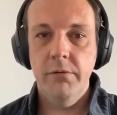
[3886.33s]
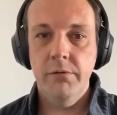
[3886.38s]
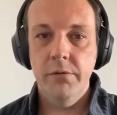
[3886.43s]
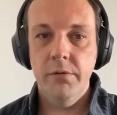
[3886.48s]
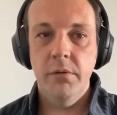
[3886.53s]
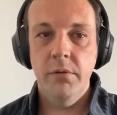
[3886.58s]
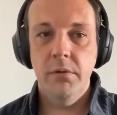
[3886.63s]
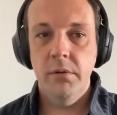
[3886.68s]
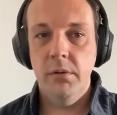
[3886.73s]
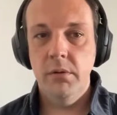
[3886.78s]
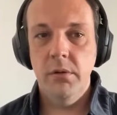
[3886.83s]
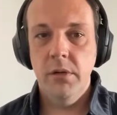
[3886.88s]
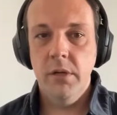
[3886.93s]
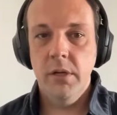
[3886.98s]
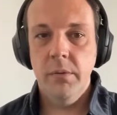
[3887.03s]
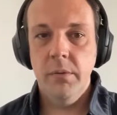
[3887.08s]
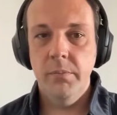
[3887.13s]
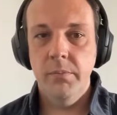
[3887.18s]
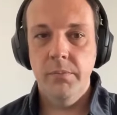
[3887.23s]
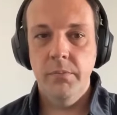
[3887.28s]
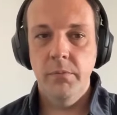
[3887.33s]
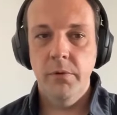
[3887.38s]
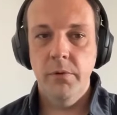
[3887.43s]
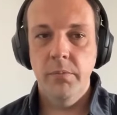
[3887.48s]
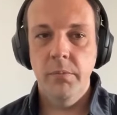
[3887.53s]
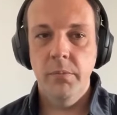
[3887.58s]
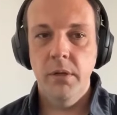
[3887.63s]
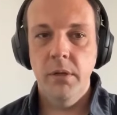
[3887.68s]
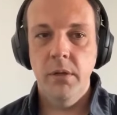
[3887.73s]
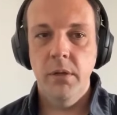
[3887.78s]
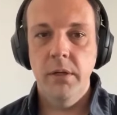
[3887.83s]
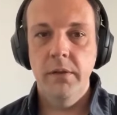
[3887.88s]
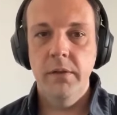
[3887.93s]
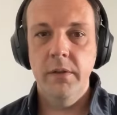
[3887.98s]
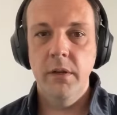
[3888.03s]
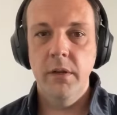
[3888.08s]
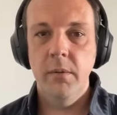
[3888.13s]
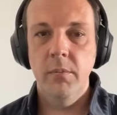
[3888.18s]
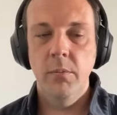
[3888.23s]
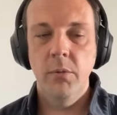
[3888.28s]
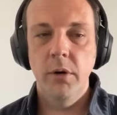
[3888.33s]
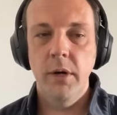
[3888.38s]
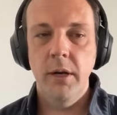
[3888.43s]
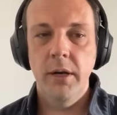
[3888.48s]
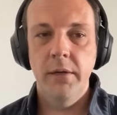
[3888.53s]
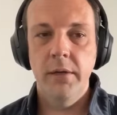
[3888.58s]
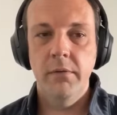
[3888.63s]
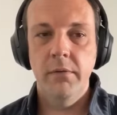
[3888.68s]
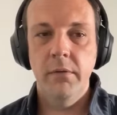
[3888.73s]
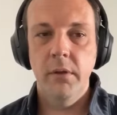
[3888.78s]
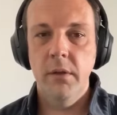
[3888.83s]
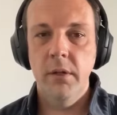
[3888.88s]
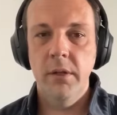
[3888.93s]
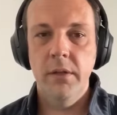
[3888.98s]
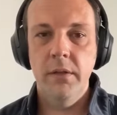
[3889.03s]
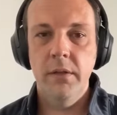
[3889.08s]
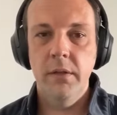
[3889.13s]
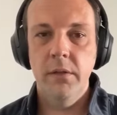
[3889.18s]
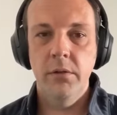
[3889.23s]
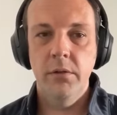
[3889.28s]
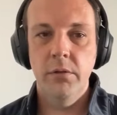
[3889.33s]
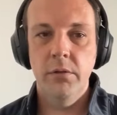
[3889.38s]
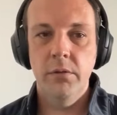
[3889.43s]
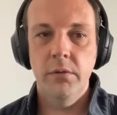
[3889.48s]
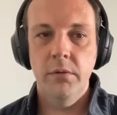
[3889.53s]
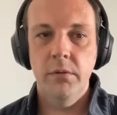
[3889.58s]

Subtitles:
So you can connect with me on LinkedIn. I'm more active on LinkedIn.